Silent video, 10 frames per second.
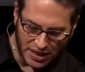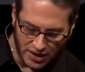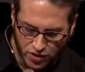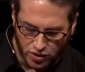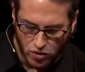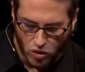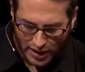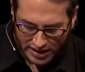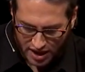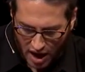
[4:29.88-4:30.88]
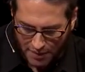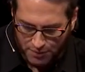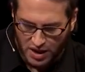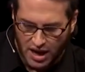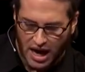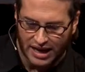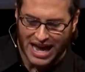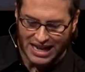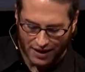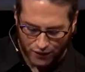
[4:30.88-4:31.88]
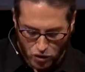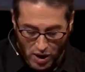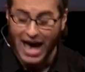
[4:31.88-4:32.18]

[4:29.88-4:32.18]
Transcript: P2, QuickTime. Again, if you